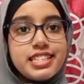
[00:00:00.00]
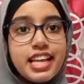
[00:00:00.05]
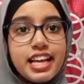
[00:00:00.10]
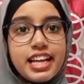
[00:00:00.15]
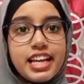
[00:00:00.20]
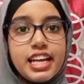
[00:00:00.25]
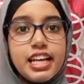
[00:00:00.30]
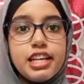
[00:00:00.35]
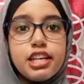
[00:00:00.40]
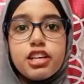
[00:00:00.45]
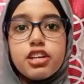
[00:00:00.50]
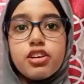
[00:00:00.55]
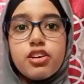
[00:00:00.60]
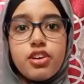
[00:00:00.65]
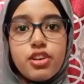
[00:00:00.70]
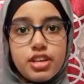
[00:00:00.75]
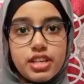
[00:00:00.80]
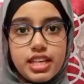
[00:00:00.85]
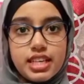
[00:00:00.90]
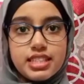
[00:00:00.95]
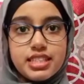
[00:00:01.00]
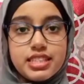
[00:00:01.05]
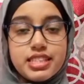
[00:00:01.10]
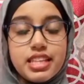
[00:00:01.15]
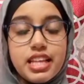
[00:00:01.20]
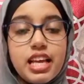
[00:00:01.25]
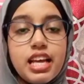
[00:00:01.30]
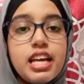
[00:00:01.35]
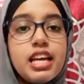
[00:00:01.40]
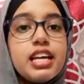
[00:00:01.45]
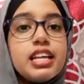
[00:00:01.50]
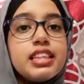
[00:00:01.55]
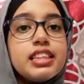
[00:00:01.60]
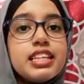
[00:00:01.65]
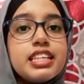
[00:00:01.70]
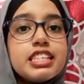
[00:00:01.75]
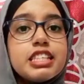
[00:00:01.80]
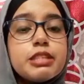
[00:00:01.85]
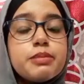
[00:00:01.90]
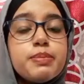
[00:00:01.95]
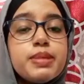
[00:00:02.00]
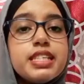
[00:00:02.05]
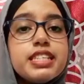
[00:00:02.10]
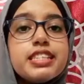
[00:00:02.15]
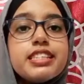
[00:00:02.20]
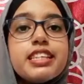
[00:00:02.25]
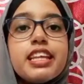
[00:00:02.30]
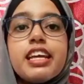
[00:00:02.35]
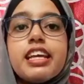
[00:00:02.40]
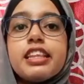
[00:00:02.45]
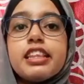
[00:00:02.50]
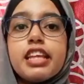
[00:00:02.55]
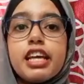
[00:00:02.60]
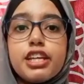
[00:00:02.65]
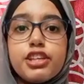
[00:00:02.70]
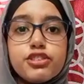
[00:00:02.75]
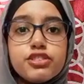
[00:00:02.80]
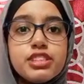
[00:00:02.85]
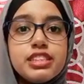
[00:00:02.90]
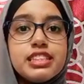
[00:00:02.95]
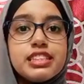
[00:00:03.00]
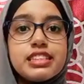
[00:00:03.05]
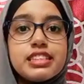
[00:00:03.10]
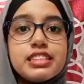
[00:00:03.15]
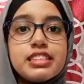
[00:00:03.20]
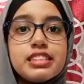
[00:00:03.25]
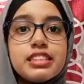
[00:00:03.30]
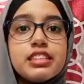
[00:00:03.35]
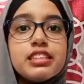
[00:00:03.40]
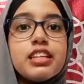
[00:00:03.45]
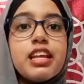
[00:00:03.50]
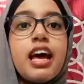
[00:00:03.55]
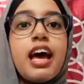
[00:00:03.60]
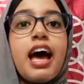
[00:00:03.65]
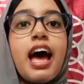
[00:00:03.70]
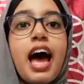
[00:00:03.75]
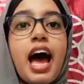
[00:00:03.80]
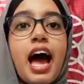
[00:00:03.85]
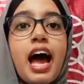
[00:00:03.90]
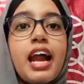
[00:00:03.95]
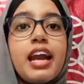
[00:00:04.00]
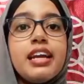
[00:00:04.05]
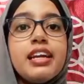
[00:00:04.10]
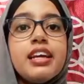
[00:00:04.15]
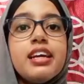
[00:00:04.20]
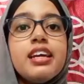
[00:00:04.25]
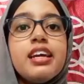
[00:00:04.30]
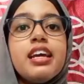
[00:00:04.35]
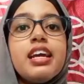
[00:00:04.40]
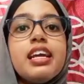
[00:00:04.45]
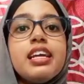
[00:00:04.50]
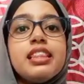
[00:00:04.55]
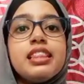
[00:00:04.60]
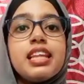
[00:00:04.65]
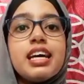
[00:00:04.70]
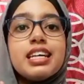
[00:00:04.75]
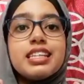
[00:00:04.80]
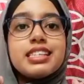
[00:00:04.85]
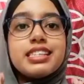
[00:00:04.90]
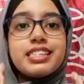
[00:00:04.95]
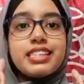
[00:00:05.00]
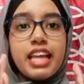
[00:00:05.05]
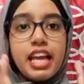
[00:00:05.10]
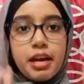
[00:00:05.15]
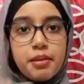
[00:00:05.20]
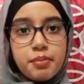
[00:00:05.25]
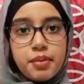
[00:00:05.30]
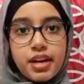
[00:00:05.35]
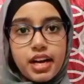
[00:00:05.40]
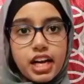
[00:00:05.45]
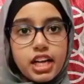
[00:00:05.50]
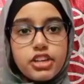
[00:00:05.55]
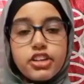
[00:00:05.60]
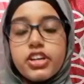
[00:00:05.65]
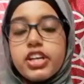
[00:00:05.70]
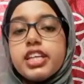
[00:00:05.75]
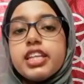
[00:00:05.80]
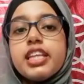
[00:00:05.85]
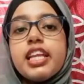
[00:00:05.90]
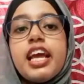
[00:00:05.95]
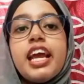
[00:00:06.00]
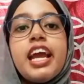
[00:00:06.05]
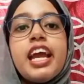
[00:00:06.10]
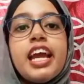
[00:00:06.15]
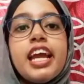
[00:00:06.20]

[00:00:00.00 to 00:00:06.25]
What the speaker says: Second, coherence. This means in the unison and in the same direction.